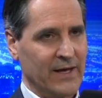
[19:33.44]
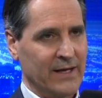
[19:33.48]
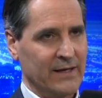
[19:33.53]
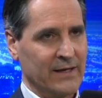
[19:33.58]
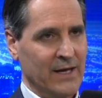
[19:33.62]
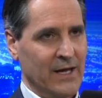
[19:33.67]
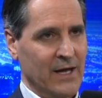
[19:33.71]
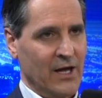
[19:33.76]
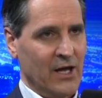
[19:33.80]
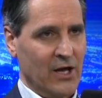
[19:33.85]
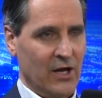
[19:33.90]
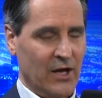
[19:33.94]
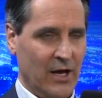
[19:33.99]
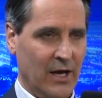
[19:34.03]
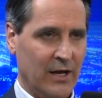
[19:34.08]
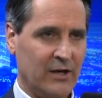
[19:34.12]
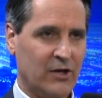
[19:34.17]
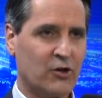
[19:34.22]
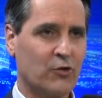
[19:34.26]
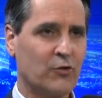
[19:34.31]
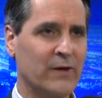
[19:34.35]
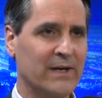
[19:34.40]
that
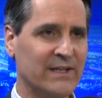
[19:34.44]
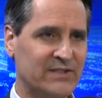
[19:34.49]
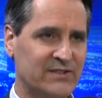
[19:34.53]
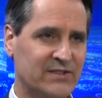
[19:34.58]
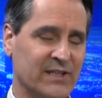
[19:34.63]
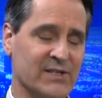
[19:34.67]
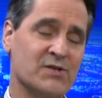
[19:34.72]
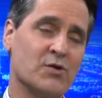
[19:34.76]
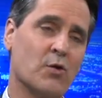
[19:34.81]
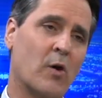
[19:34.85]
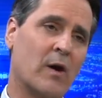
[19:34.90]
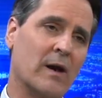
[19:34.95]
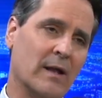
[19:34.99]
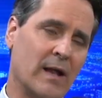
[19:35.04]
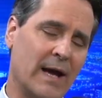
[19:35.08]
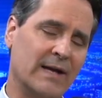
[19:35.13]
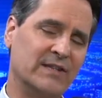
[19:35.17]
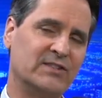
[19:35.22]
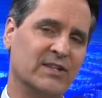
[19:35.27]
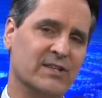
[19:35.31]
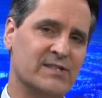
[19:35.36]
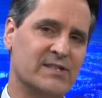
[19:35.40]
Christians, or
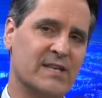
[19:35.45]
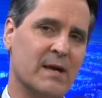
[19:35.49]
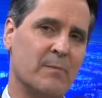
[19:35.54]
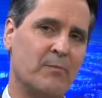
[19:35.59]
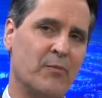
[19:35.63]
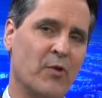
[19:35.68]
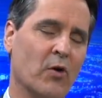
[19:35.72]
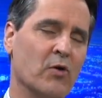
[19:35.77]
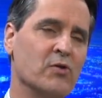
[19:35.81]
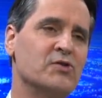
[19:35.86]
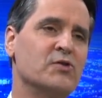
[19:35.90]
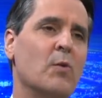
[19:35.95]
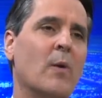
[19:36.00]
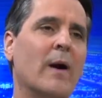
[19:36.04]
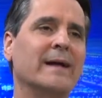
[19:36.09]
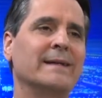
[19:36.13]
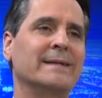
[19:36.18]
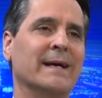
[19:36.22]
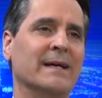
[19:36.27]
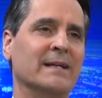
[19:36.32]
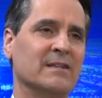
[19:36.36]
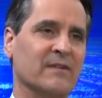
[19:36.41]
I should say those who
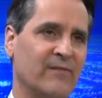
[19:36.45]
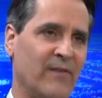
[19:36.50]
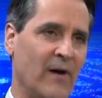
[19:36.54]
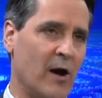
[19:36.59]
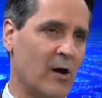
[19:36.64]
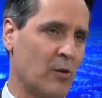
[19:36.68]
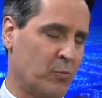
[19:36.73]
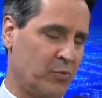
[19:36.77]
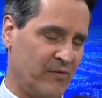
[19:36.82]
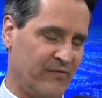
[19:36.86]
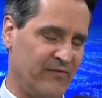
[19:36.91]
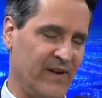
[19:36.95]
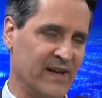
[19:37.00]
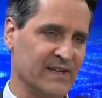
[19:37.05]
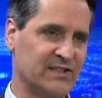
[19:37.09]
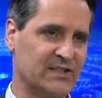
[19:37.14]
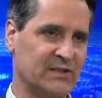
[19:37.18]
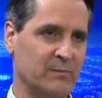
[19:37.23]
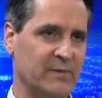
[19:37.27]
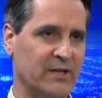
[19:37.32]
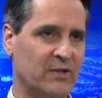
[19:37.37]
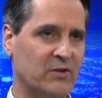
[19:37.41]
identify or profess
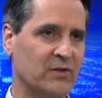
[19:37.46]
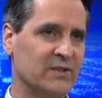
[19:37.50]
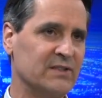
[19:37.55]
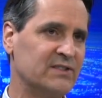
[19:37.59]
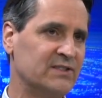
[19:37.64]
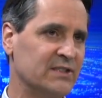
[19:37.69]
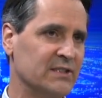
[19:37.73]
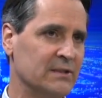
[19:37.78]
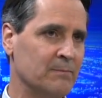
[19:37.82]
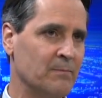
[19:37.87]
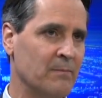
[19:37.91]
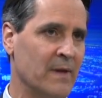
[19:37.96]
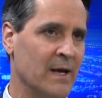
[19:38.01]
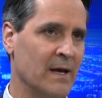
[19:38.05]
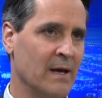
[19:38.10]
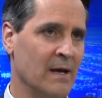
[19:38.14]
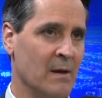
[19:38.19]
to be Christian,